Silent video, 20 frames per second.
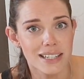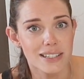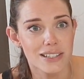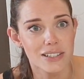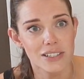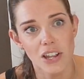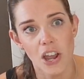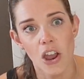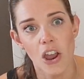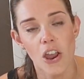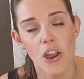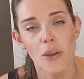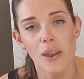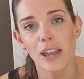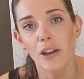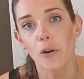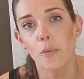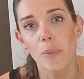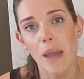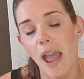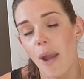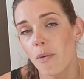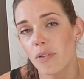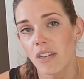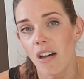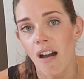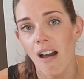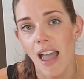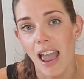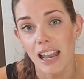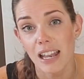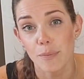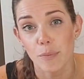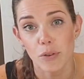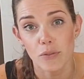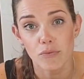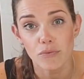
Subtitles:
so it will pair with our Element